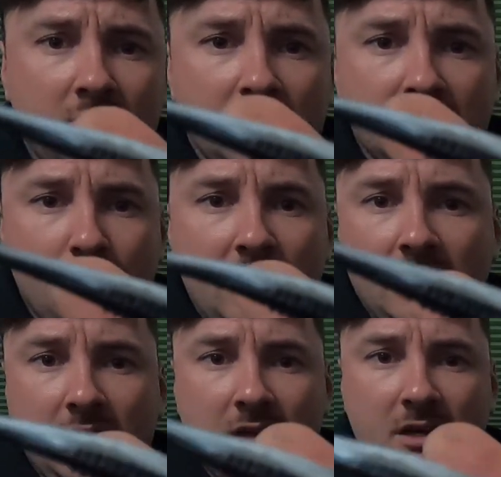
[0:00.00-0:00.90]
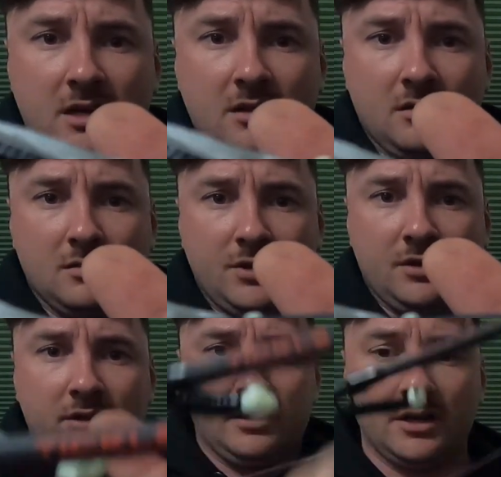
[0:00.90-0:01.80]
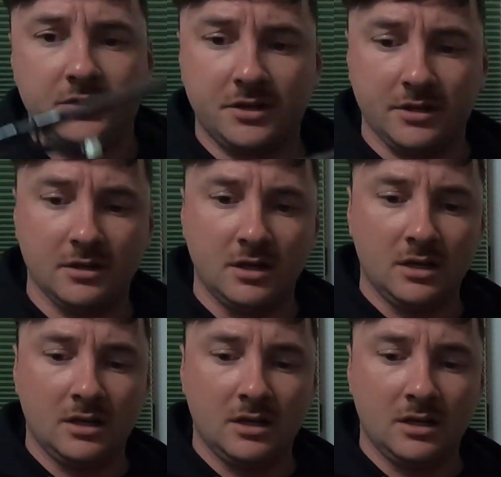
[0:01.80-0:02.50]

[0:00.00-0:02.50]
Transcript: That's a bait that I had on apparently last year.